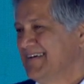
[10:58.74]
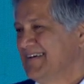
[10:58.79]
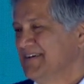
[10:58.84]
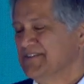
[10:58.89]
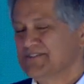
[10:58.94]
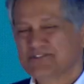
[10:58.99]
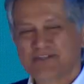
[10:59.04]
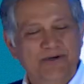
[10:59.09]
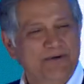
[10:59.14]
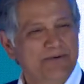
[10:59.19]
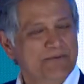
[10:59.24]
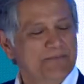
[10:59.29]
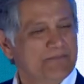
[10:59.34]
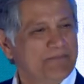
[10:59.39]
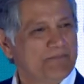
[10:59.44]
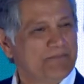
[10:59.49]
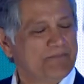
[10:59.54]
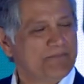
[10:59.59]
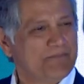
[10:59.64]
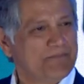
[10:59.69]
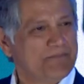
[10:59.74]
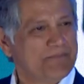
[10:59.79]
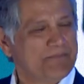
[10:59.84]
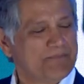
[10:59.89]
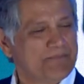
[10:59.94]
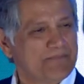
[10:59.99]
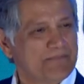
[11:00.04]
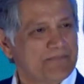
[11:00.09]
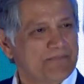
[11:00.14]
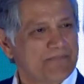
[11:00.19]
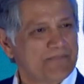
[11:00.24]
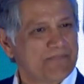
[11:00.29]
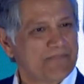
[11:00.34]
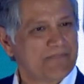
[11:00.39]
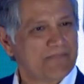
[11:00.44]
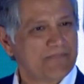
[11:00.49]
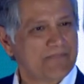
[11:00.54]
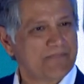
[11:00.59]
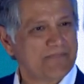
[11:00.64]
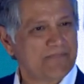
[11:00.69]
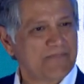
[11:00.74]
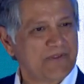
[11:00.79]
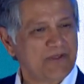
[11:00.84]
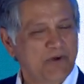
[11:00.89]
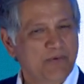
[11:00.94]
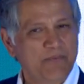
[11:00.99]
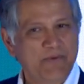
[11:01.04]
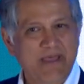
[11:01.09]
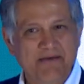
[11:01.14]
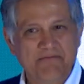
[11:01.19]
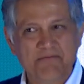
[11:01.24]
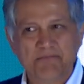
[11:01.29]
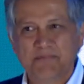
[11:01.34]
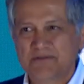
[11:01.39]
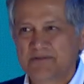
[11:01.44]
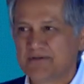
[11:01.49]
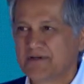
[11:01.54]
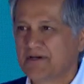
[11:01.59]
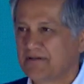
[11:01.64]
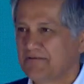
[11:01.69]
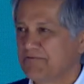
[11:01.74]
So, you know, we haven't been together